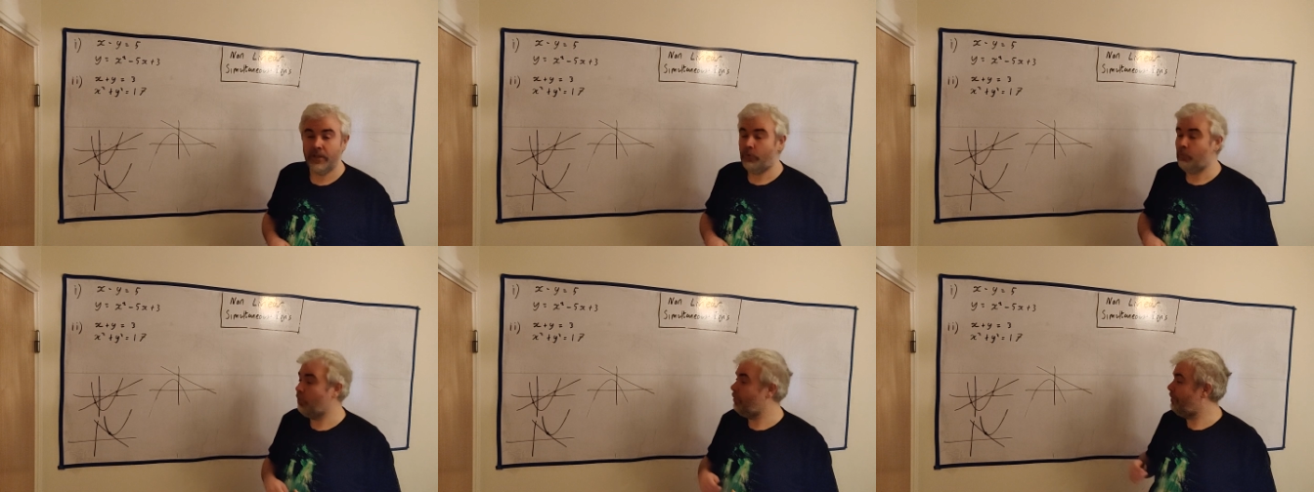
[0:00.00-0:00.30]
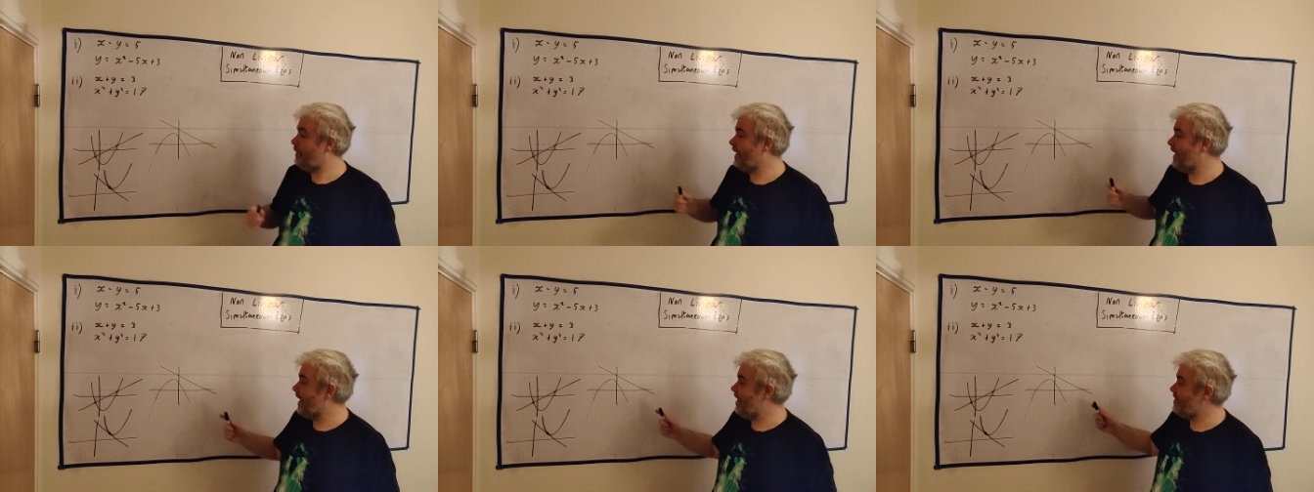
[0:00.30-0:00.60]
will
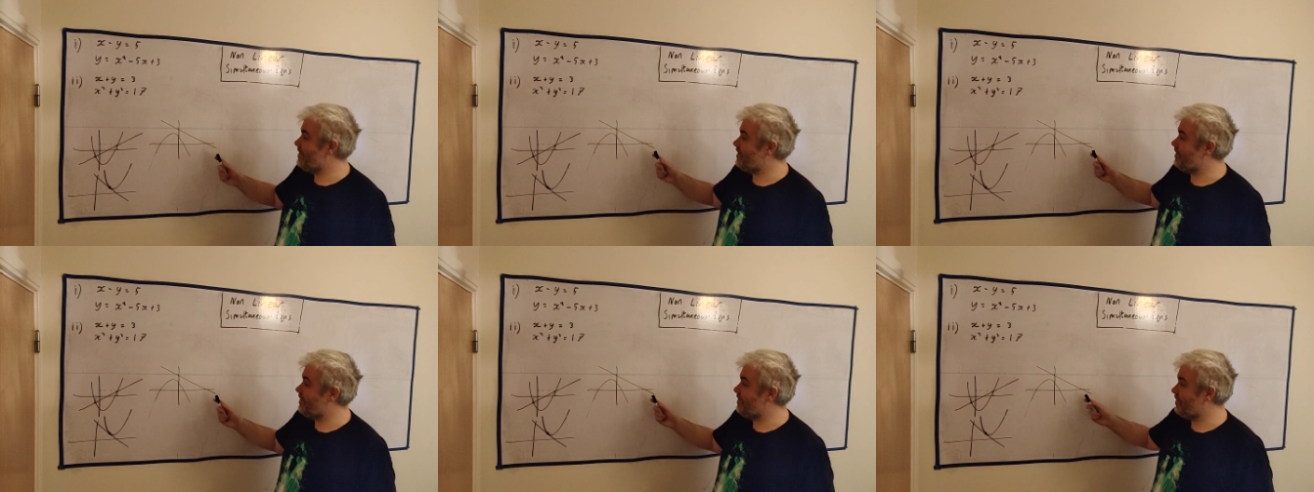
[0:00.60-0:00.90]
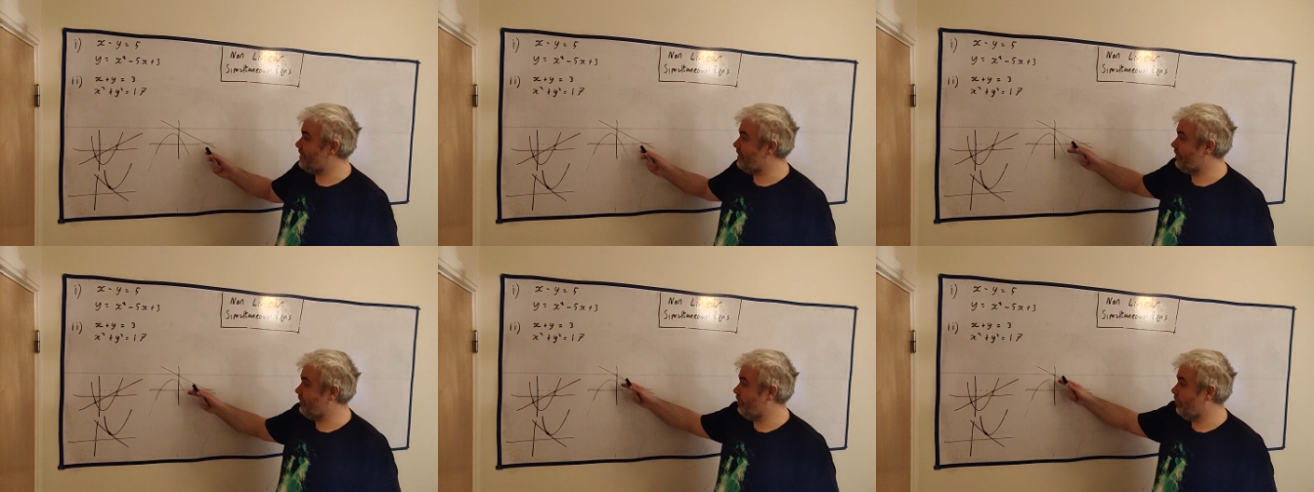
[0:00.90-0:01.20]
be less than
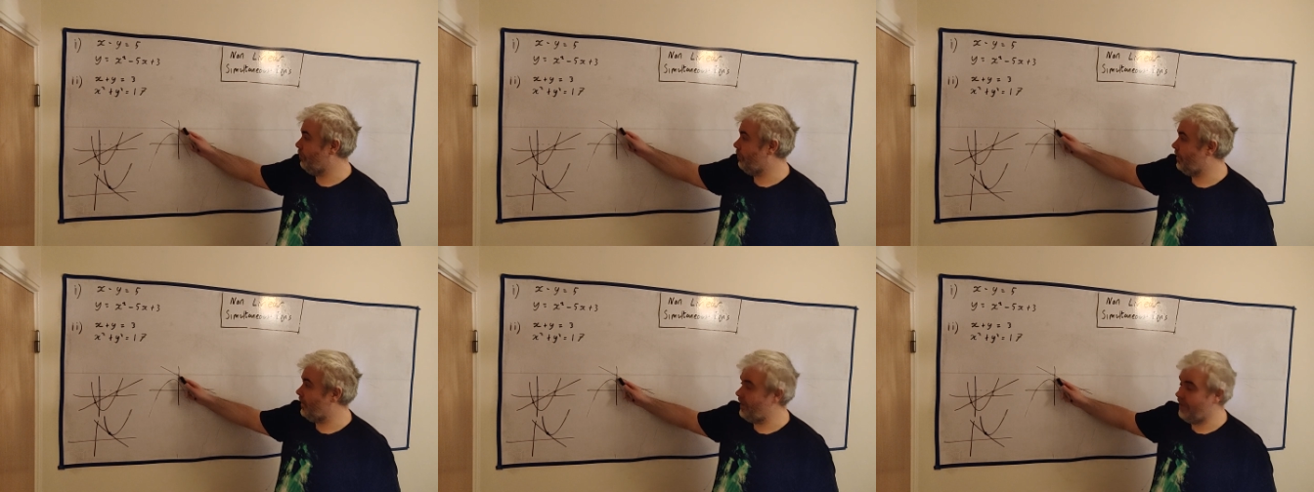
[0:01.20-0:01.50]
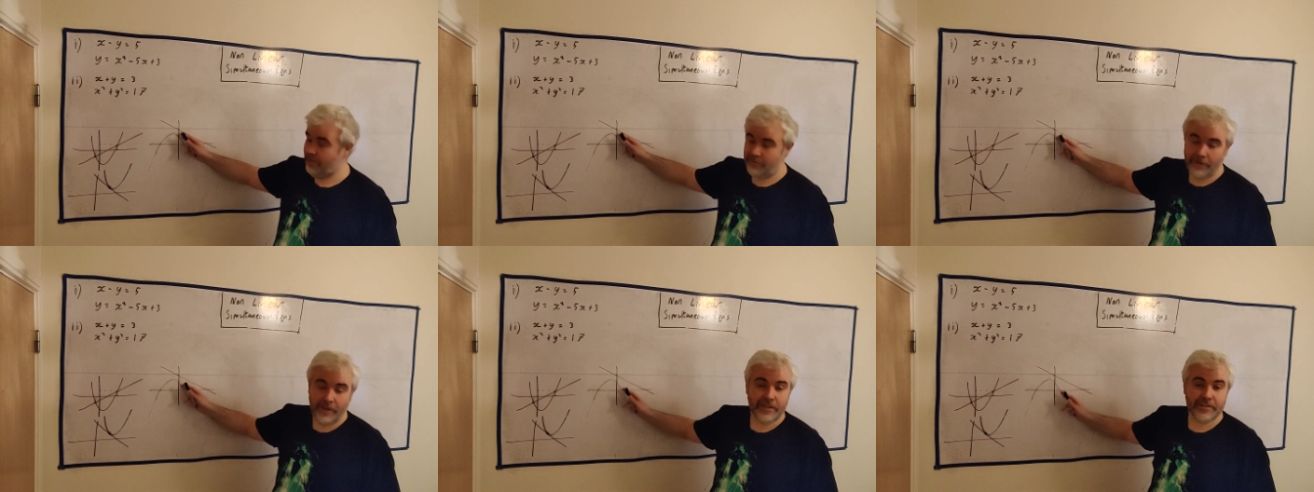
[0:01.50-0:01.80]
0 in
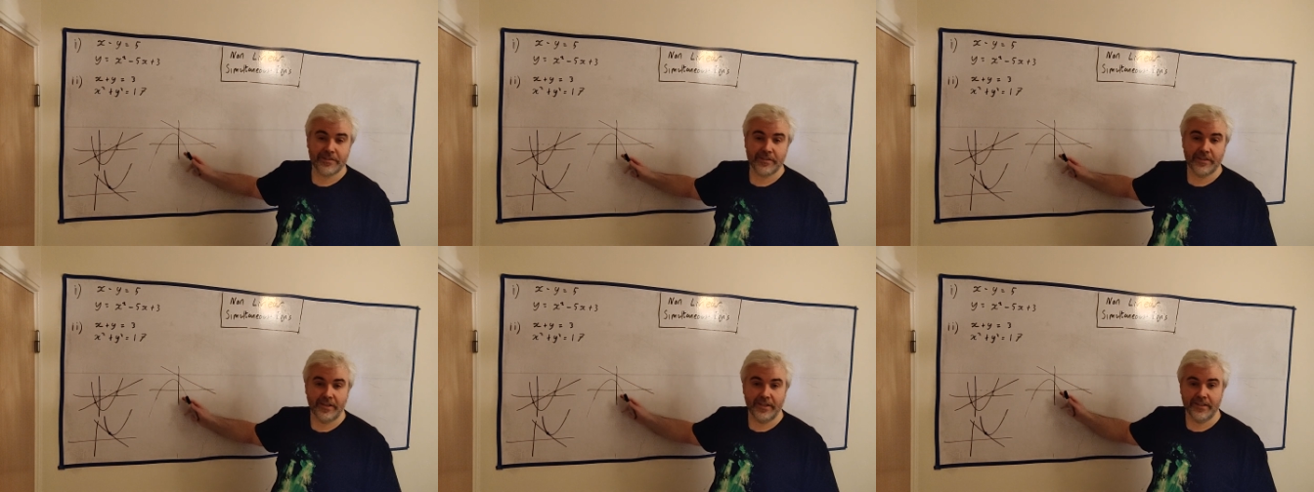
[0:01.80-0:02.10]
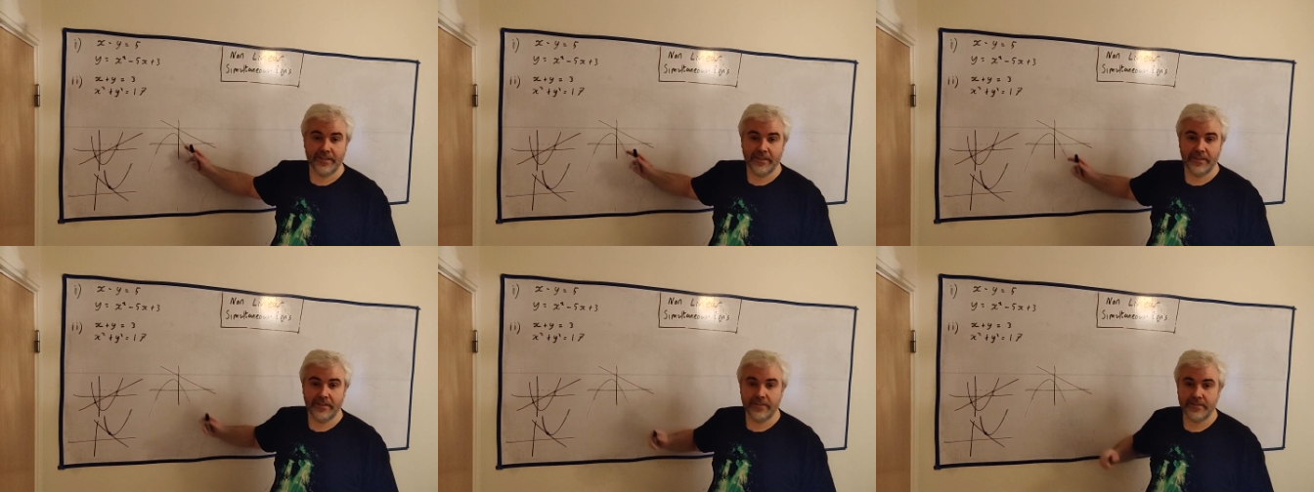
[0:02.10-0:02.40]
a question
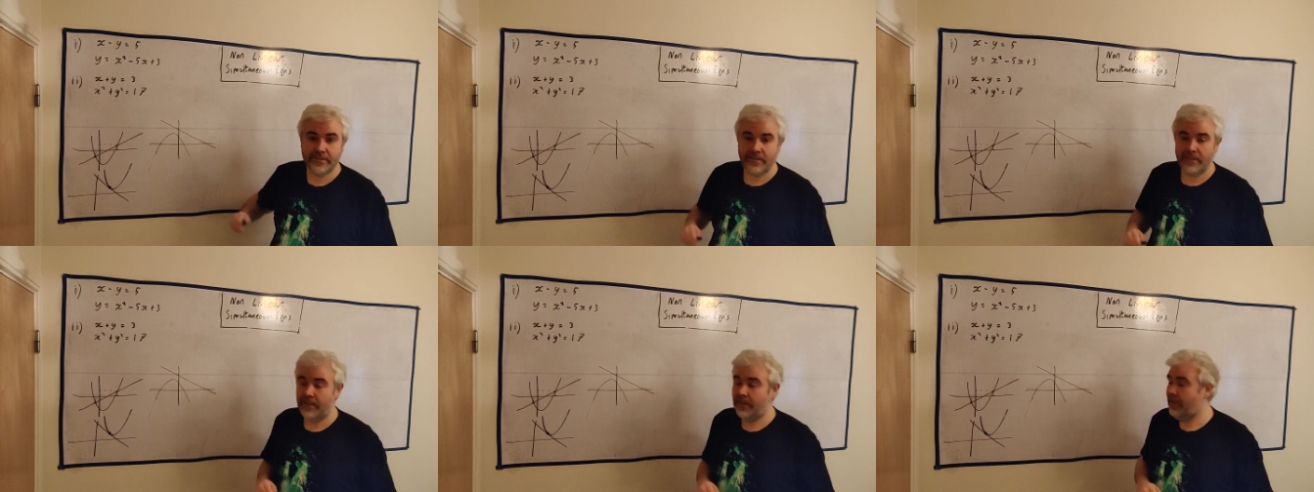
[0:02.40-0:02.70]
like this.